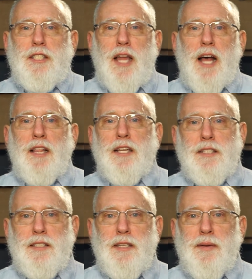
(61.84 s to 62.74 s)
tell
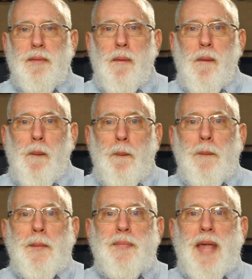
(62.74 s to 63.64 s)
us
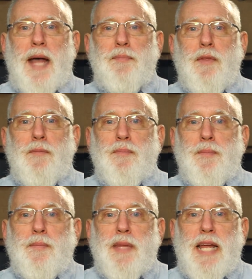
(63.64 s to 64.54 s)
that
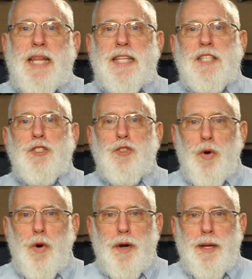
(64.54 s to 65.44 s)
in this
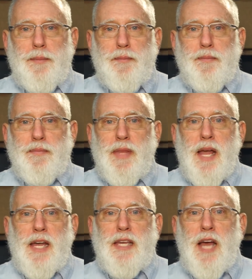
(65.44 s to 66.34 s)
story,
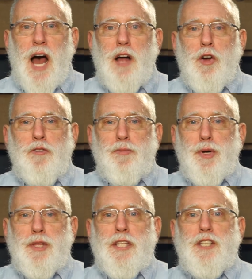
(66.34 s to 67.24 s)
Yaakov
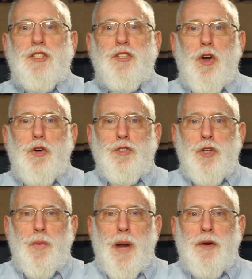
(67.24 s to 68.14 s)
put these stones
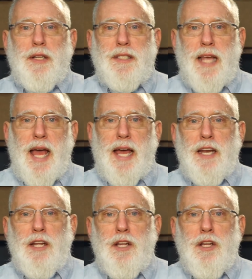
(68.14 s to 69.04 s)
around his head
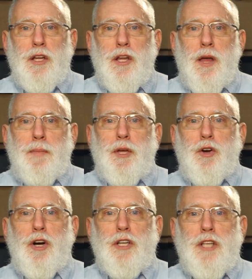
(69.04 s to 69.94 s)

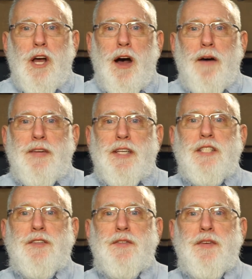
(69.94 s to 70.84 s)
because of
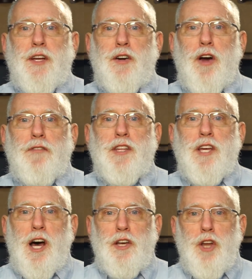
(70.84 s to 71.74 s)
his fear of
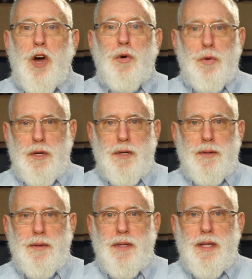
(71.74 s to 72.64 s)
the unknown.
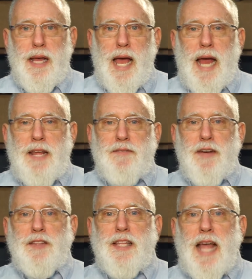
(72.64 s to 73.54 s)
And he
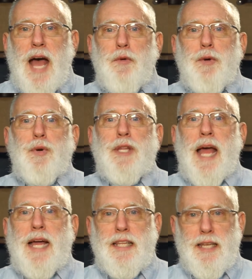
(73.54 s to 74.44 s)
felt that that would
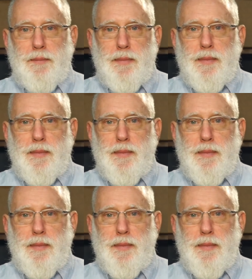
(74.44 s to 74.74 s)
protect him.